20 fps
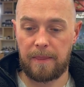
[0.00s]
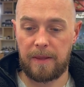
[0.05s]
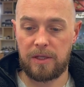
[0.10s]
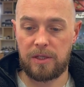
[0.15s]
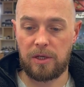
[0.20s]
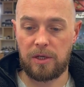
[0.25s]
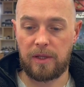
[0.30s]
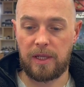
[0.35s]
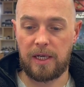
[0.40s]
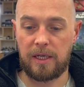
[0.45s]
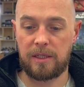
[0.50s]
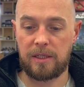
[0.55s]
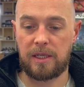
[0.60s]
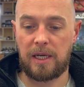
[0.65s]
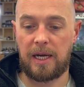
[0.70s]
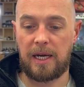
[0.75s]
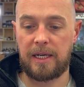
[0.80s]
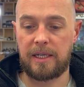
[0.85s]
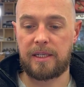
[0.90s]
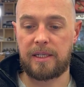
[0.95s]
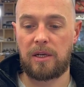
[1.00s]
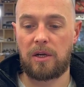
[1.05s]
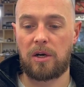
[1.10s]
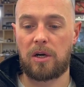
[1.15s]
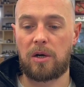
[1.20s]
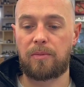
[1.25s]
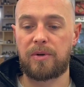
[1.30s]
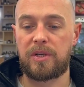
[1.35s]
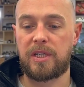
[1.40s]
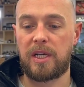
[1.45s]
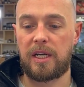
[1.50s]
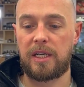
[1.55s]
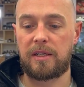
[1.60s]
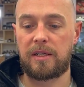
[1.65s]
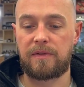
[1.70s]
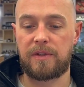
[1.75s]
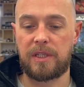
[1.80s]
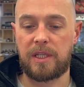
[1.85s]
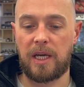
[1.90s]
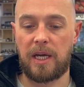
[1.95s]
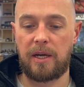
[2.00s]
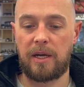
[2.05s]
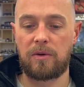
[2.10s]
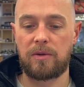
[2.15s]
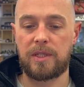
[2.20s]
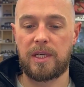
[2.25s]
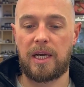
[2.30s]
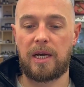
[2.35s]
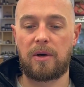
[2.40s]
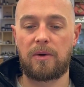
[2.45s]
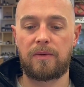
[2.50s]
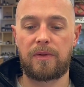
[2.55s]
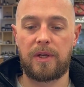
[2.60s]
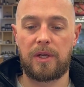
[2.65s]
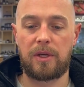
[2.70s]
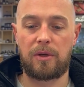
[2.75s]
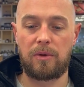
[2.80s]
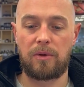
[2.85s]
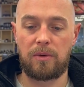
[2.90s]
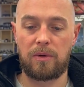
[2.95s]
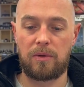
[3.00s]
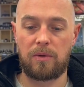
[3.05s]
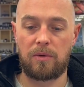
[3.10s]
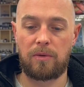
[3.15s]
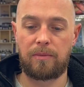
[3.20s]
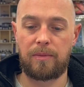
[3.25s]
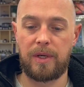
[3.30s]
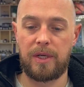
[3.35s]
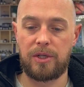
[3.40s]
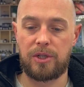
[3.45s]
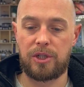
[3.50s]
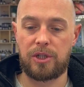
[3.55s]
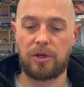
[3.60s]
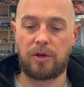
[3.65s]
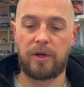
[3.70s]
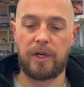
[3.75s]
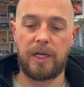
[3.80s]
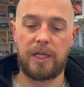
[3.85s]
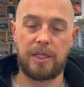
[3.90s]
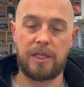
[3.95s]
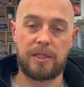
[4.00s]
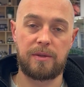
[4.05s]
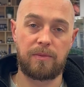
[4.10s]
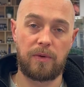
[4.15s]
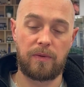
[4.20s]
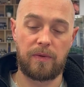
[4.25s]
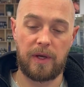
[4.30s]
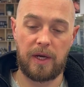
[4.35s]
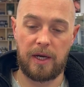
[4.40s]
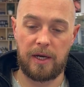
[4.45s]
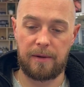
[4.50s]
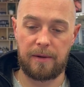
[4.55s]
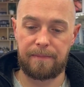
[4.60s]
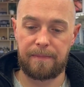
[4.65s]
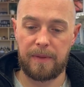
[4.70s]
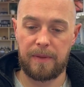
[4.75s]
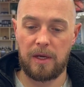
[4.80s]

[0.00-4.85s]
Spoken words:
So that's acting like a protective scale, as a healthy cuticle means shiny, smooth hair.